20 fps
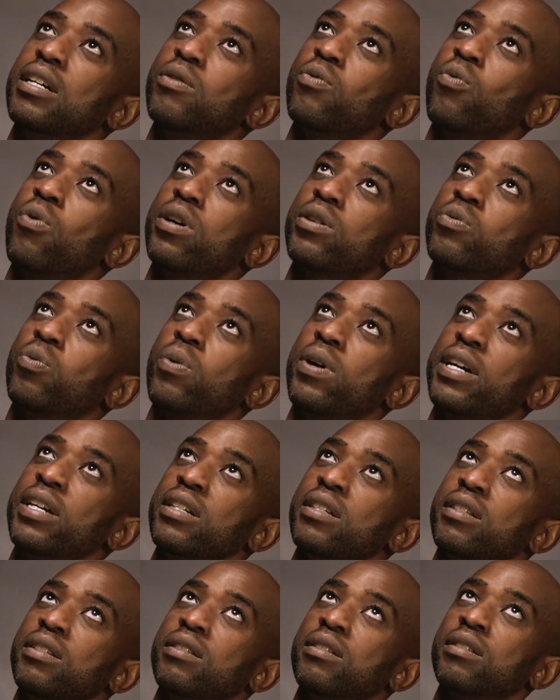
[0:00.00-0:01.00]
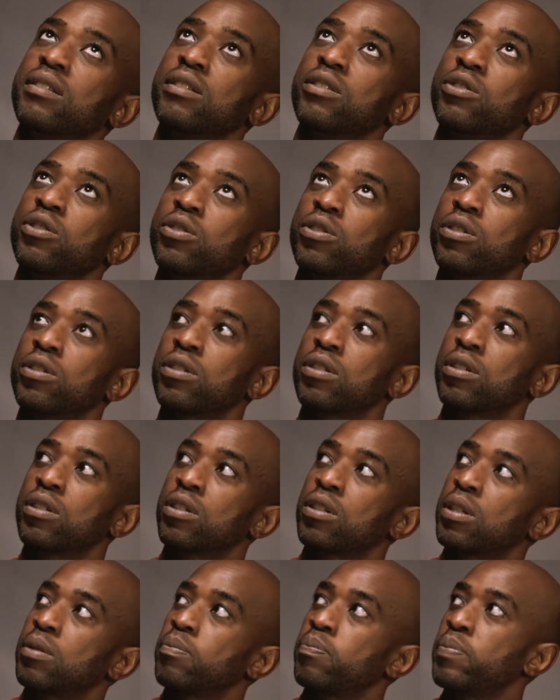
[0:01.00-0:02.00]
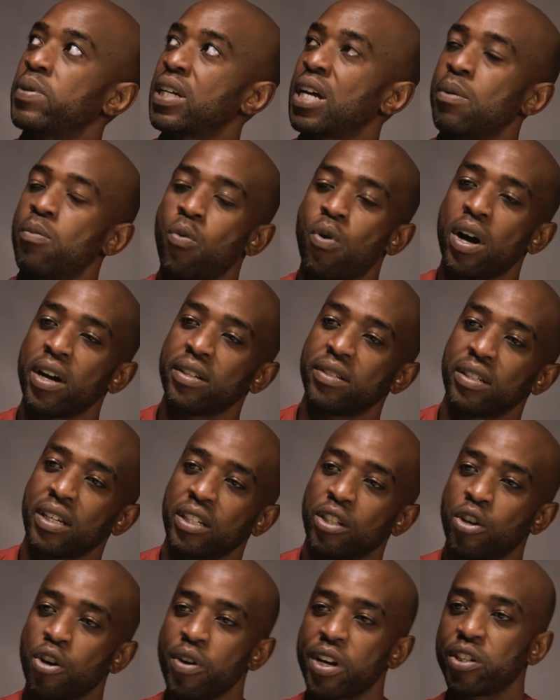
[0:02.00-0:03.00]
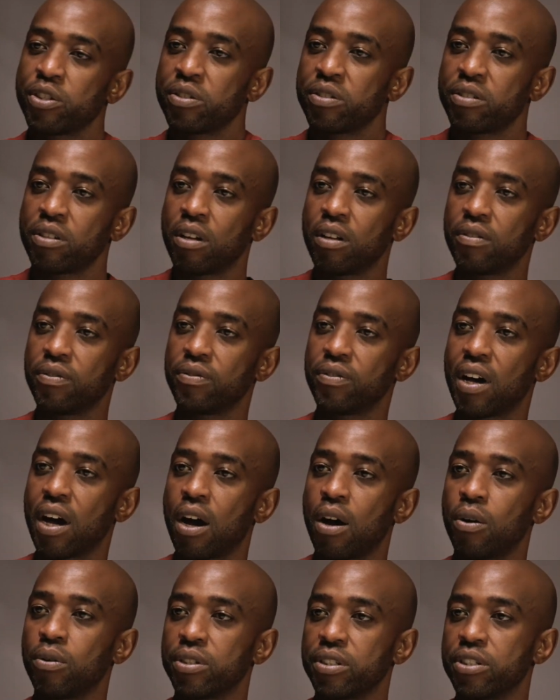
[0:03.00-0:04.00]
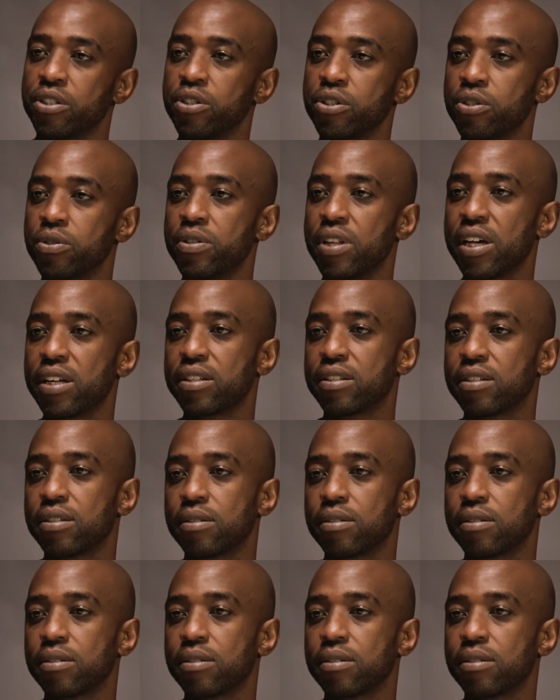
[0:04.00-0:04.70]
what ways did you become wiser and correct yourself? How did you do that?